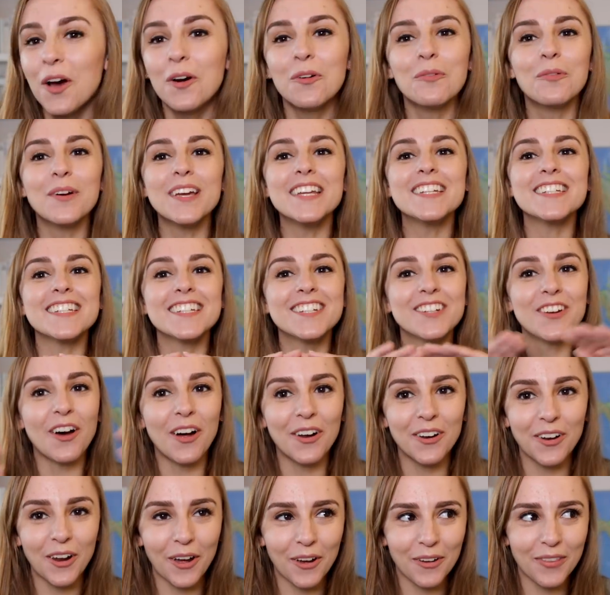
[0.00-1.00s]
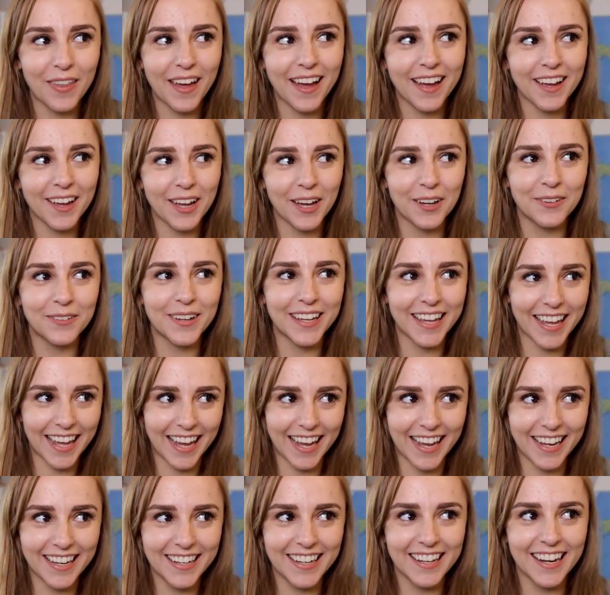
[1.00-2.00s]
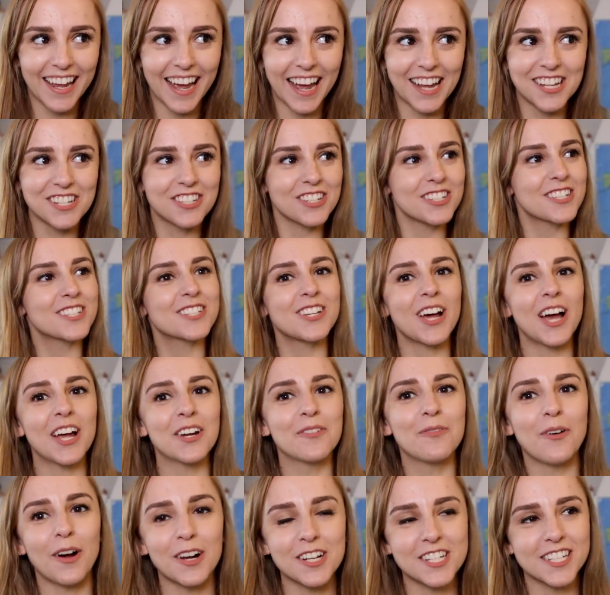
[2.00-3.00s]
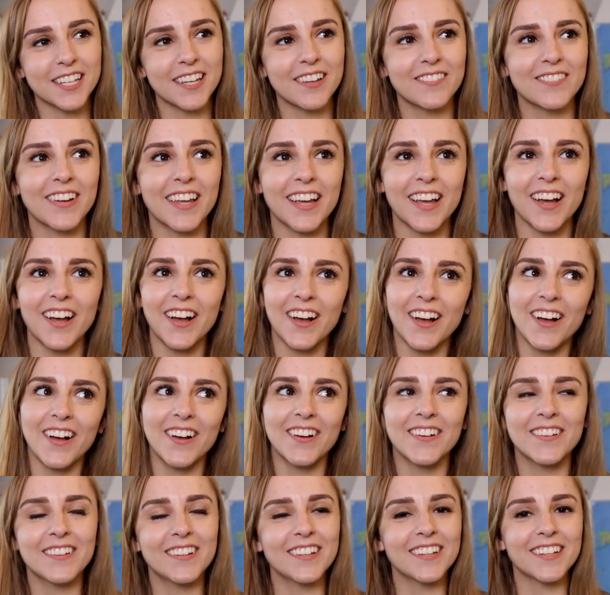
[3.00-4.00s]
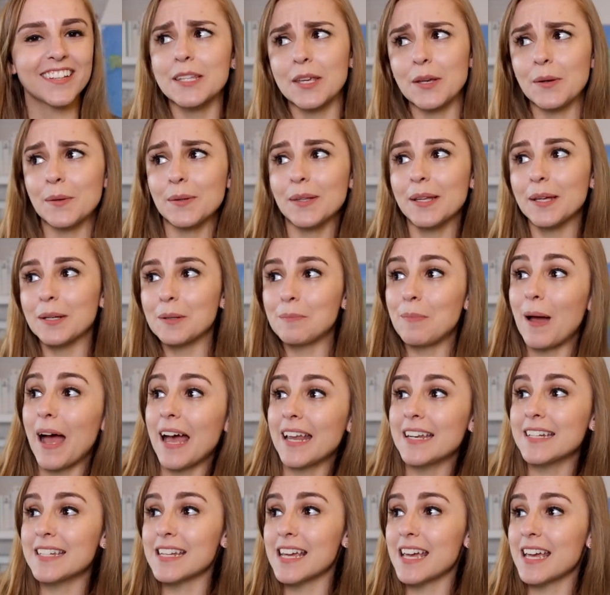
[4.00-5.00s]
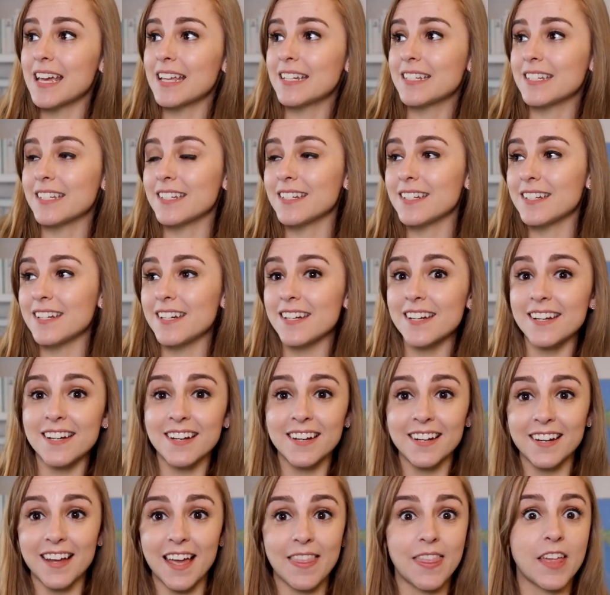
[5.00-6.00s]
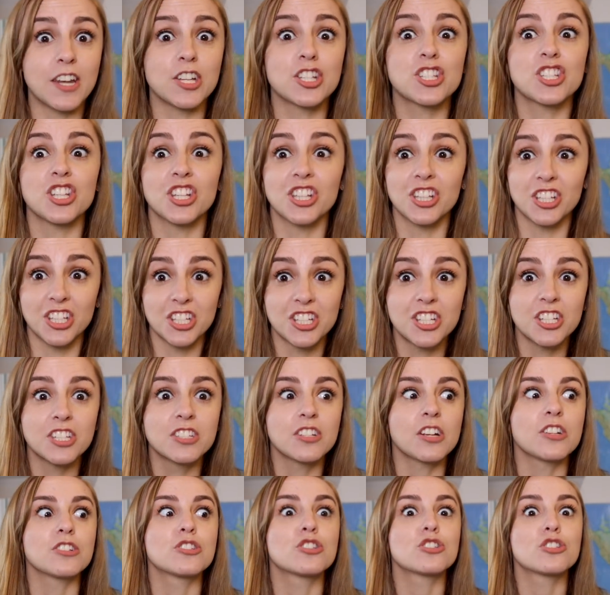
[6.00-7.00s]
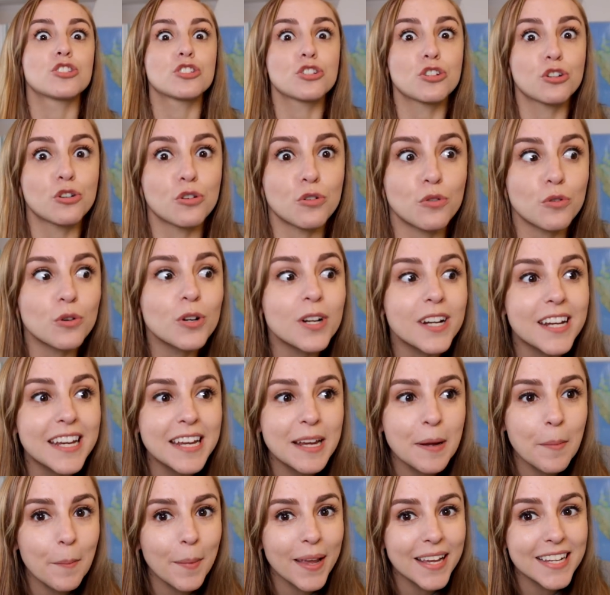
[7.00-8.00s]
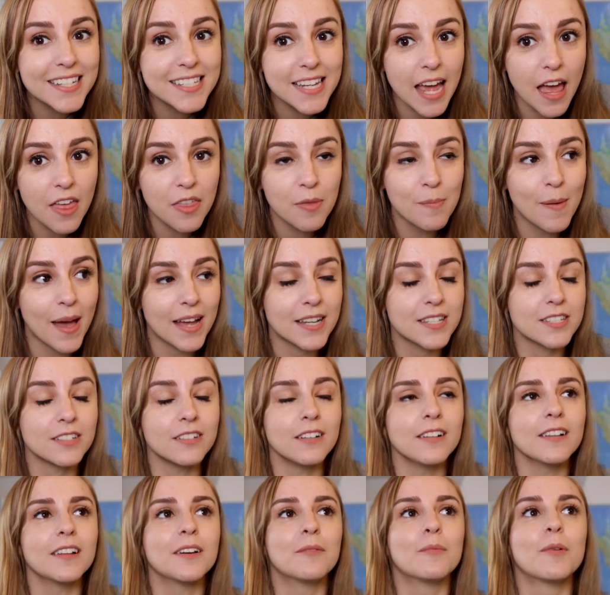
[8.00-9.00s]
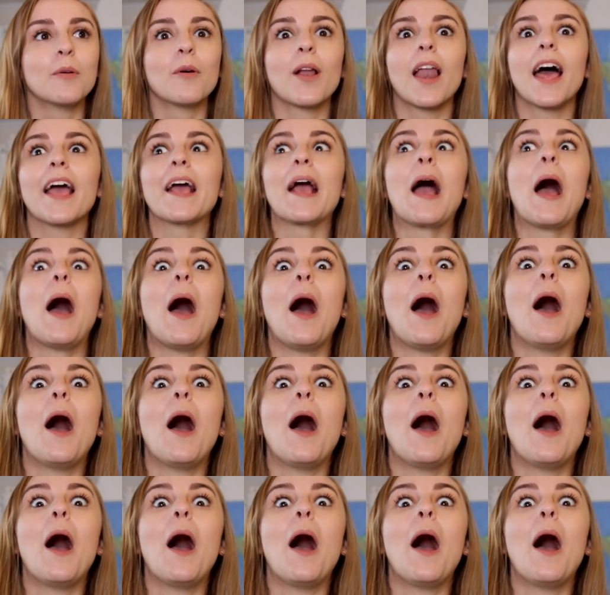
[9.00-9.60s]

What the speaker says: We did not know that going in and just started watching it. I'm like, oh, look, cute little panda. Da-da-da-da. And then suddenly she starts screaming death metal. And we were like,